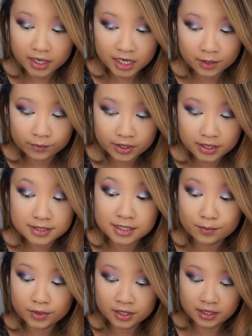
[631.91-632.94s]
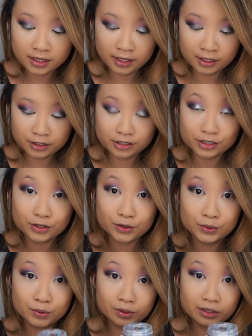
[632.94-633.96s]
And I'm going to dip it
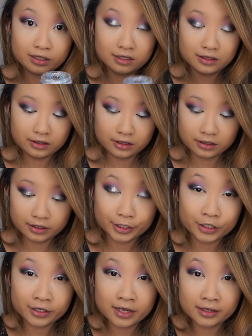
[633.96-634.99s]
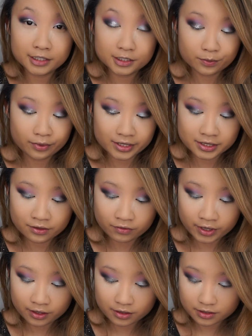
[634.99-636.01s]
into the glitter and then just press it
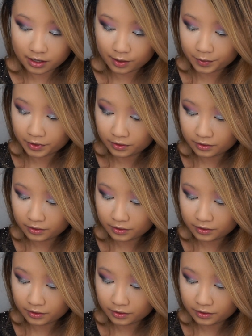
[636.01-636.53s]
right on top.